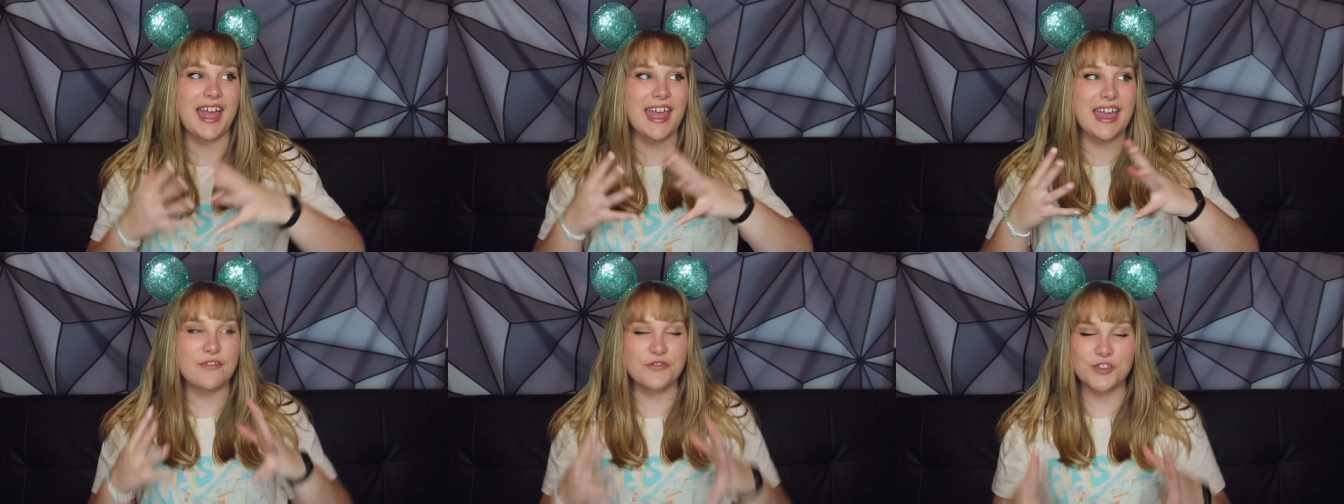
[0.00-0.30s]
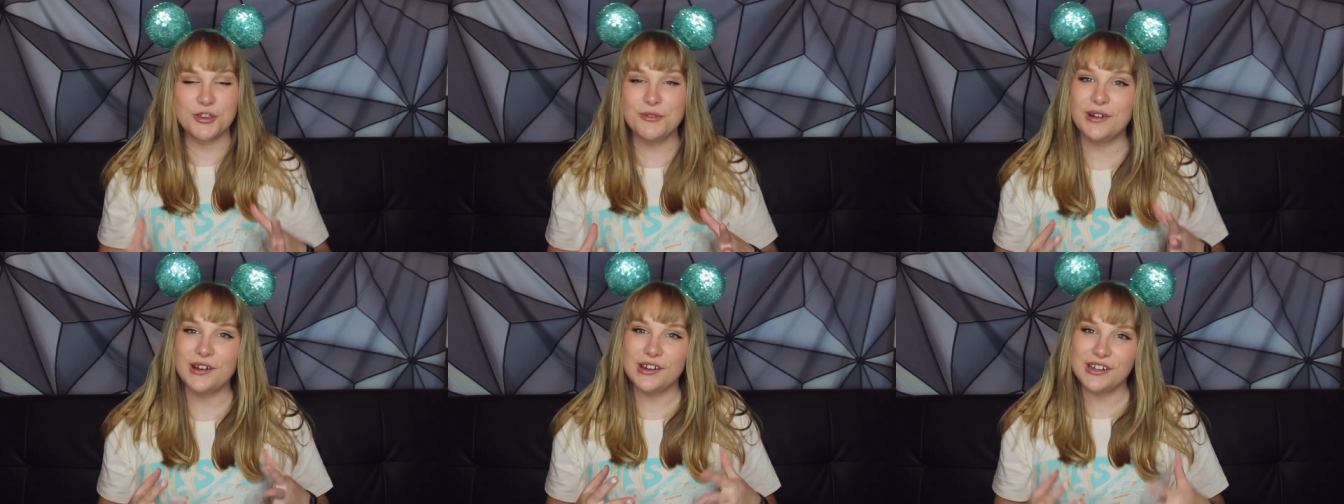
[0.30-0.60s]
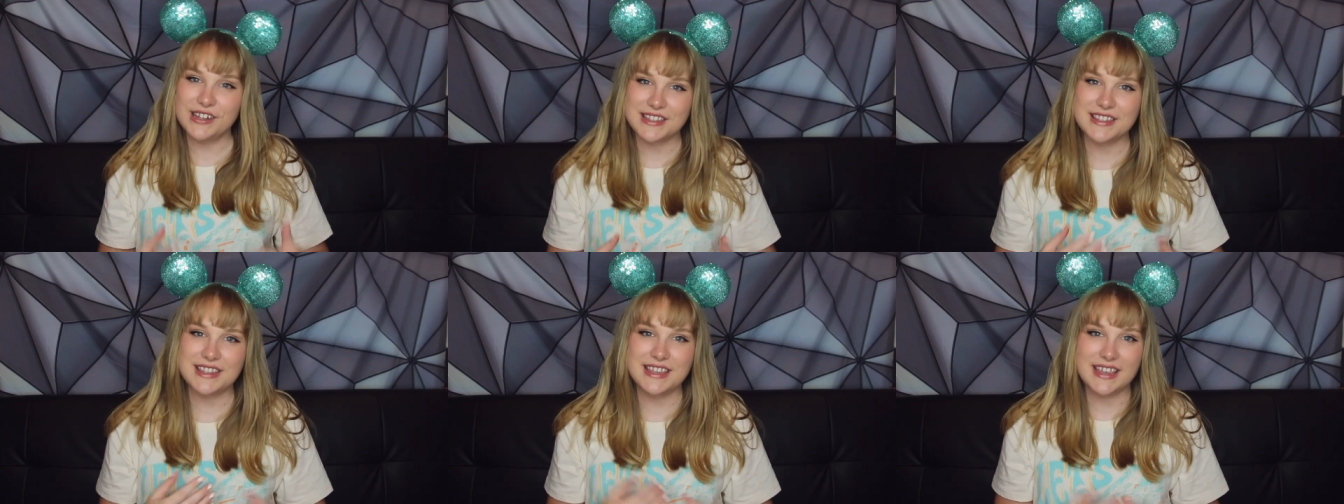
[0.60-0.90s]
If you are
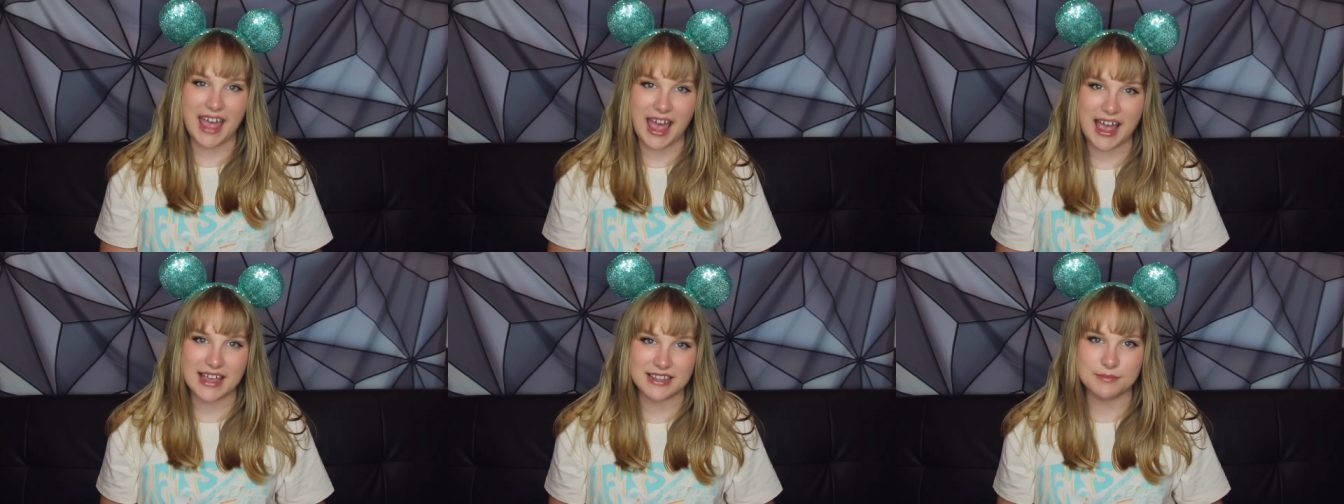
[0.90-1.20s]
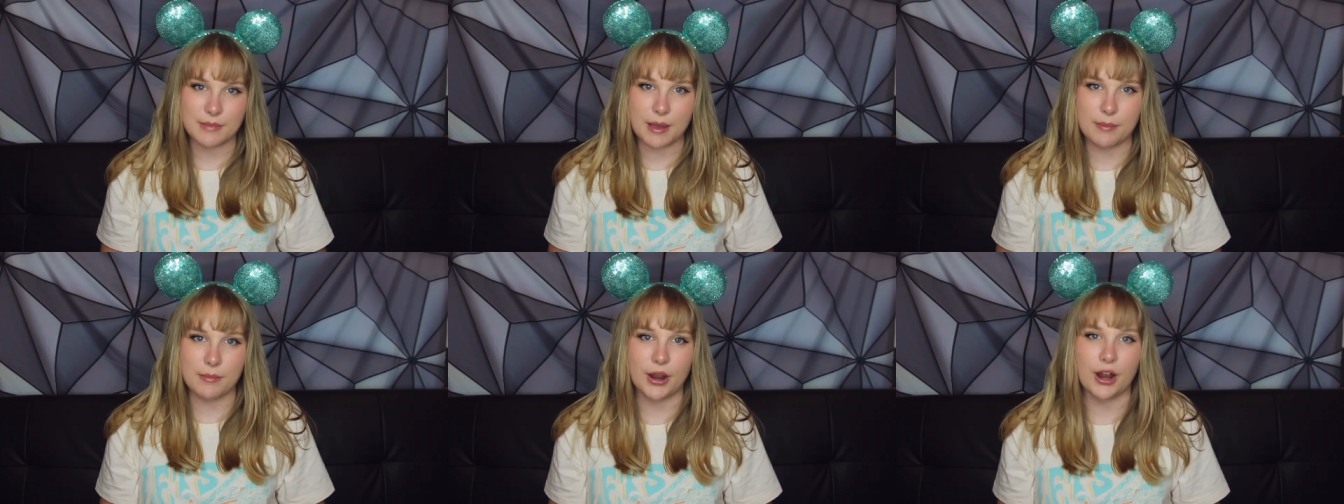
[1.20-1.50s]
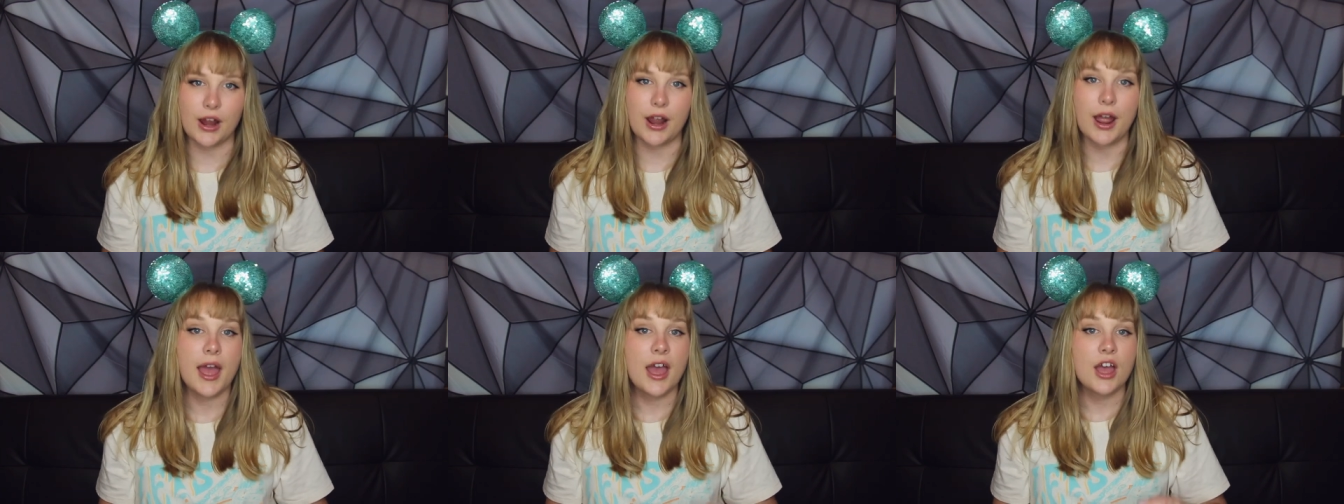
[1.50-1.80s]
a Disney cast
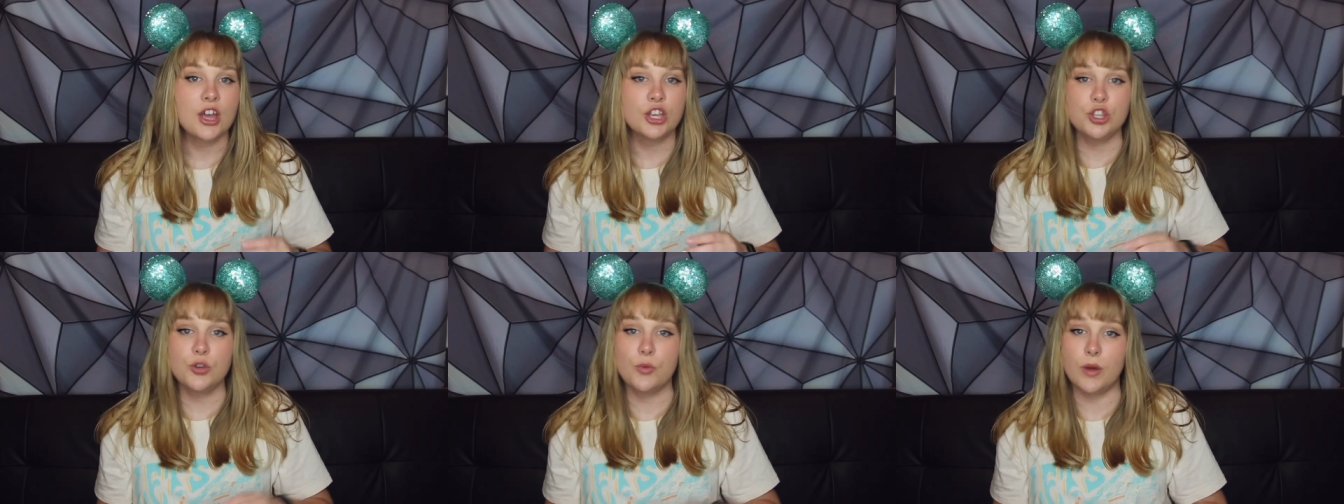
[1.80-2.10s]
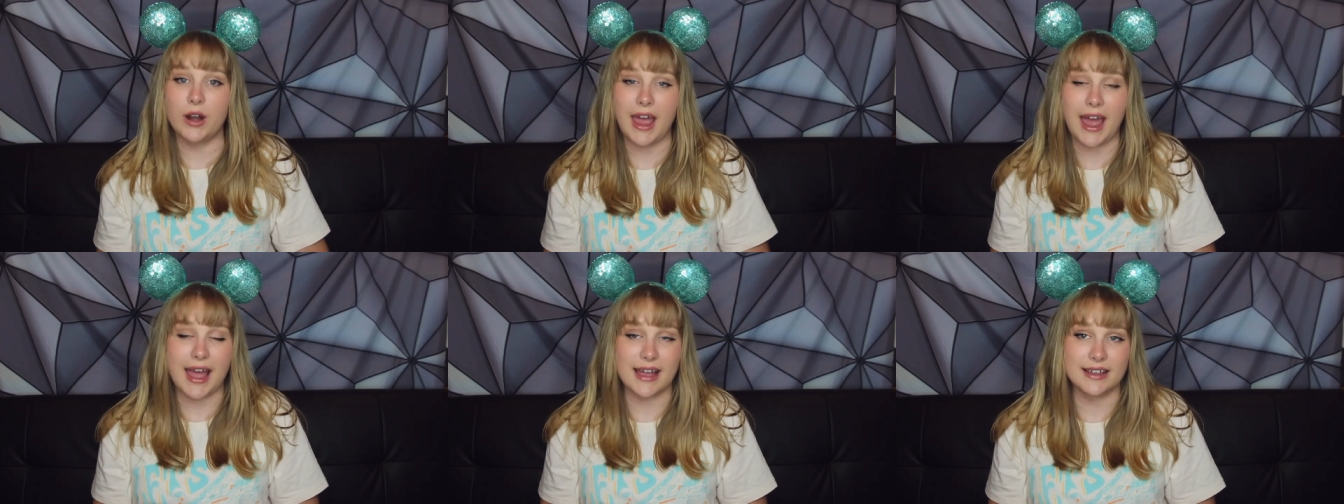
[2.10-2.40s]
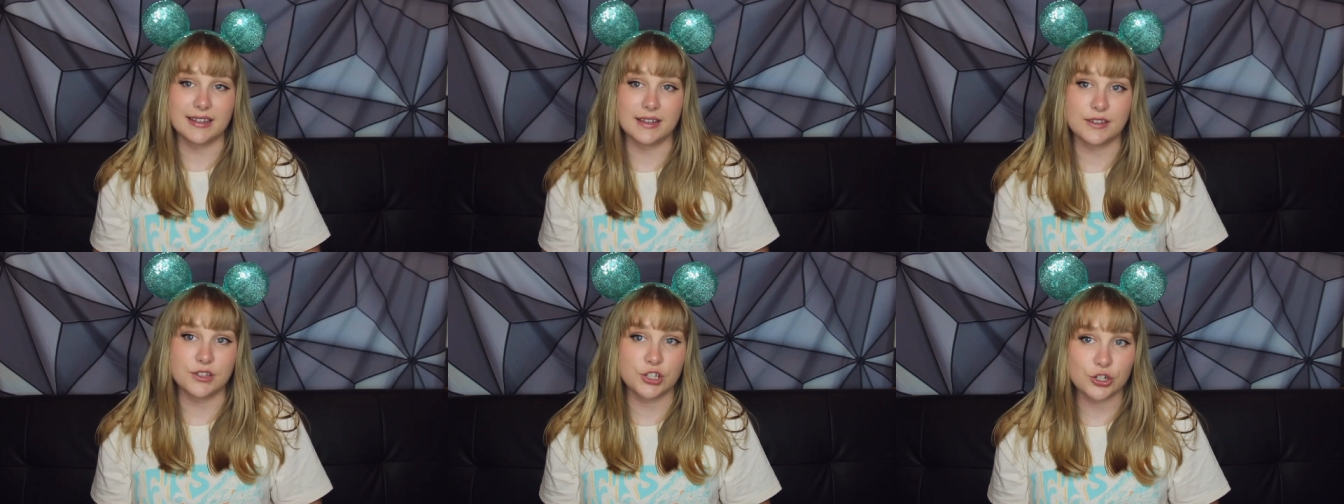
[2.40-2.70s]
member, you want to
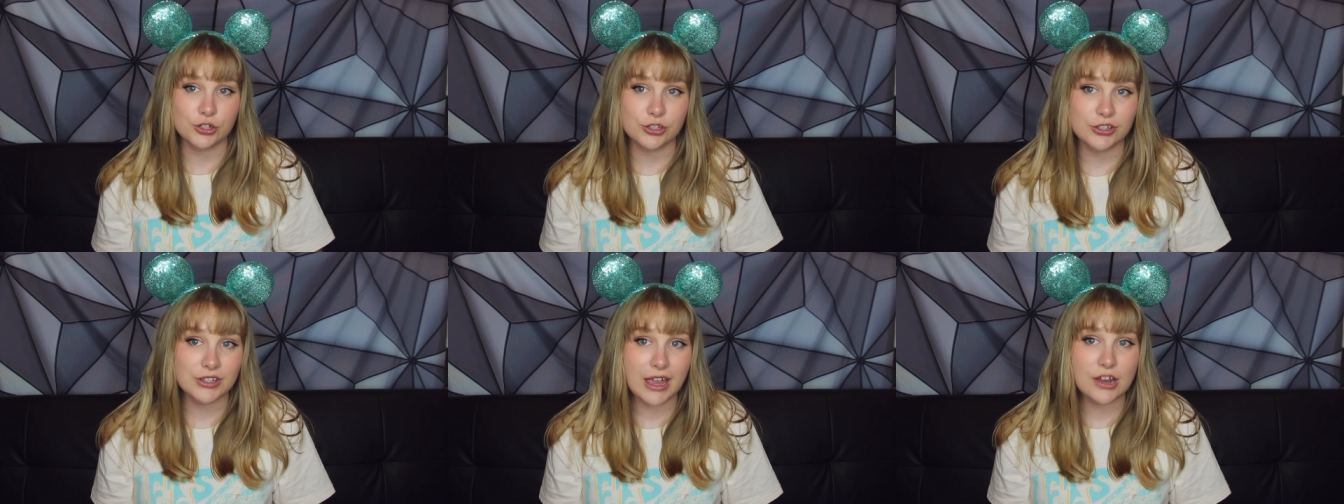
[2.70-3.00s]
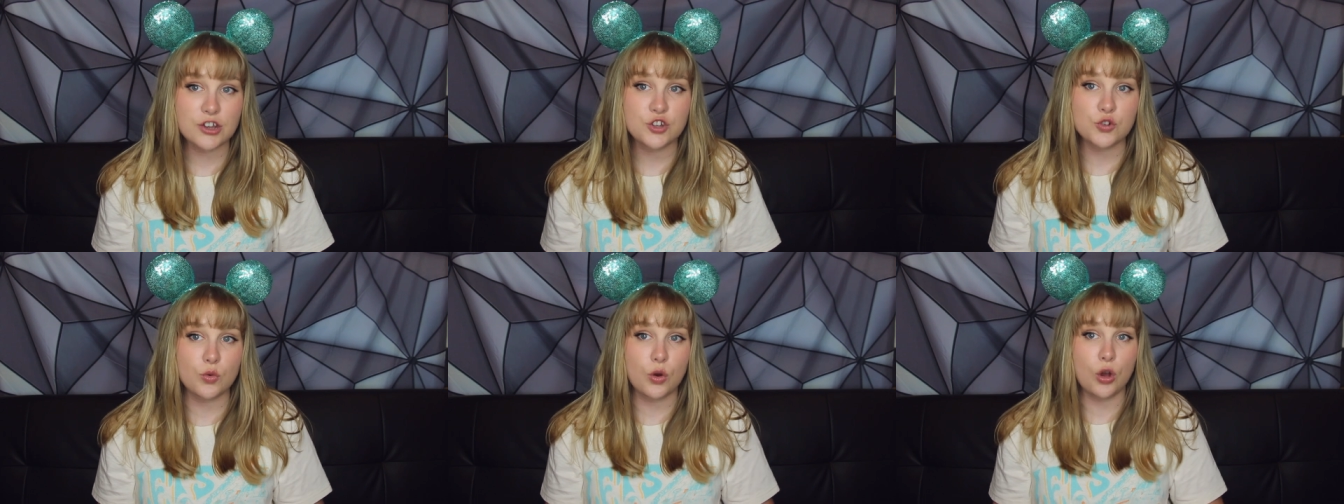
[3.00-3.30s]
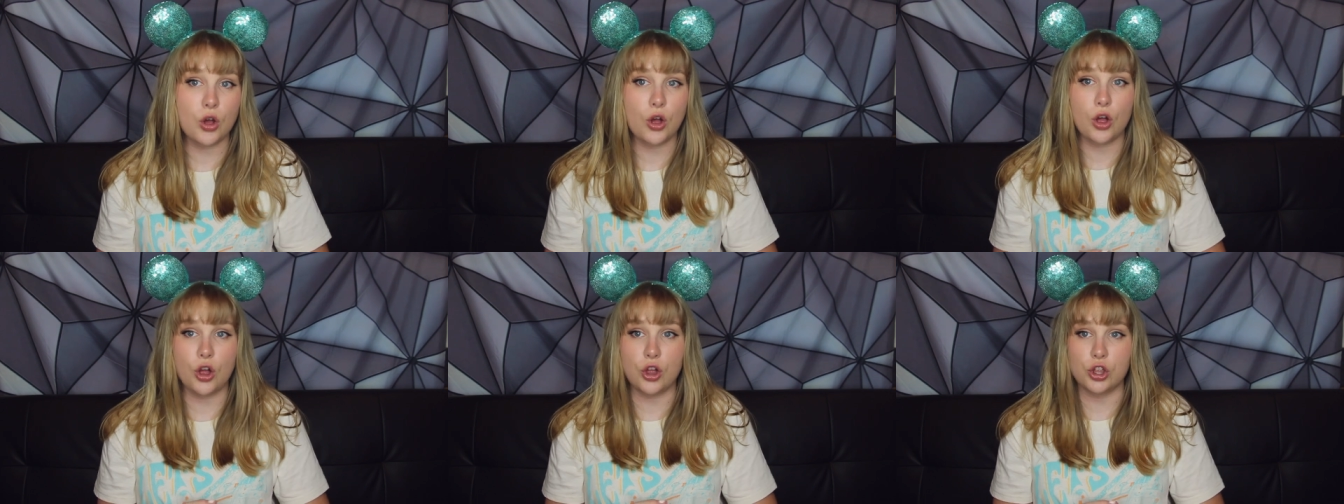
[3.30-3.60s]
access your
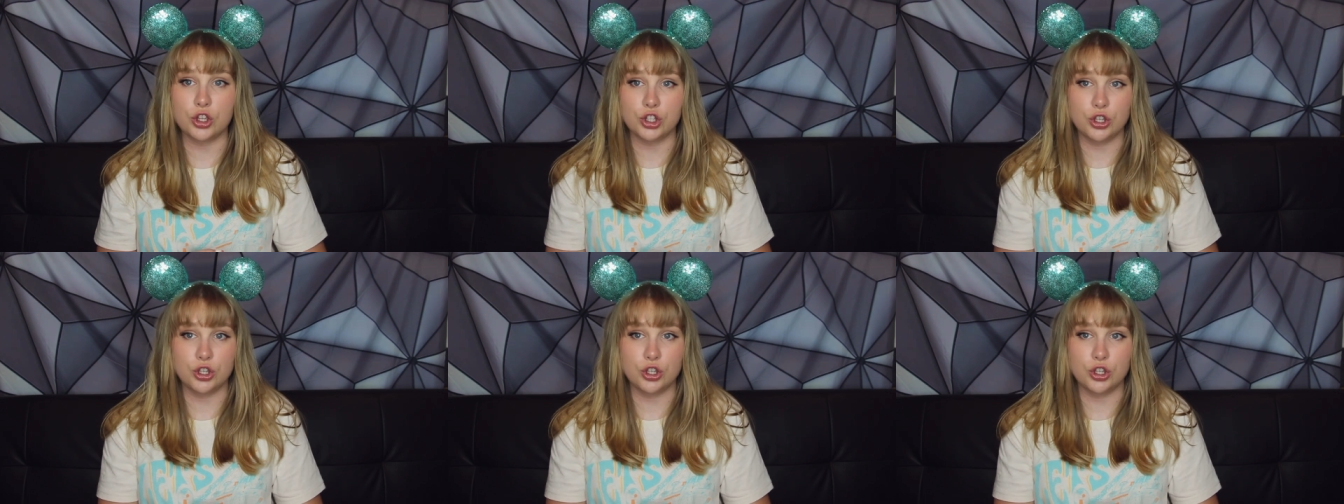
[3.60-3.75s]
schedule,